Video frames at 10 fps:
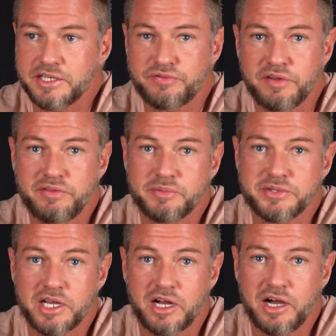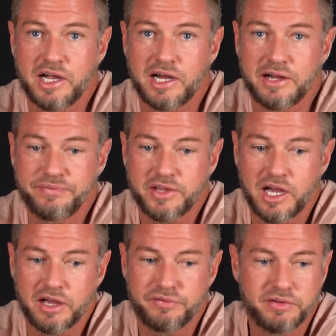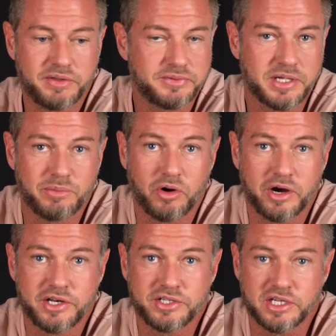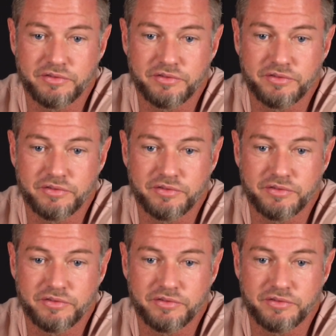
is 50% higher, 50% uh, more energy.